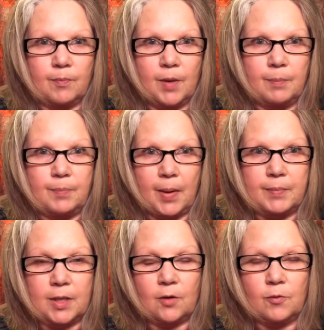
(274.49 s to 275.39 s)
a
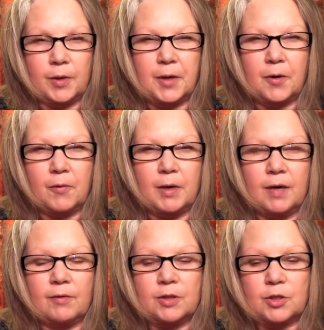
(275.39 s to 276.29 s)
bummed out week or
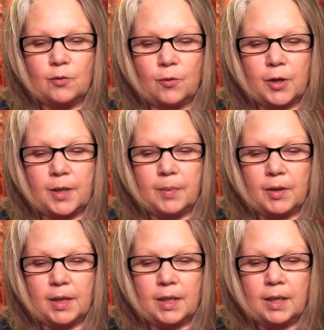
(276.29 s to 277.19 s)
whatever, don't worry about
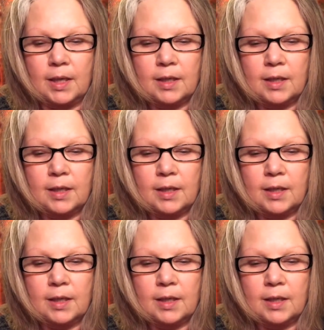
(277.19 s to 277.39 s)
it.